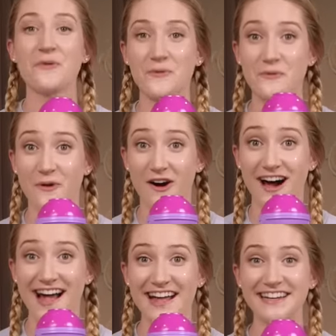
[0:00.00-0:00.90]

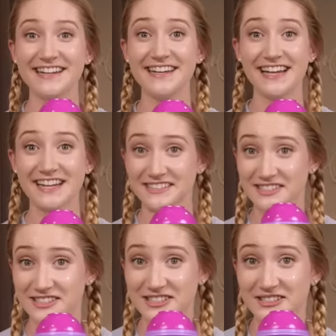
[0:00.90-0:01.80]
One,
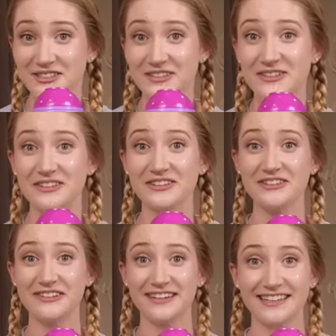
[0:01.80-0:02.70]
two,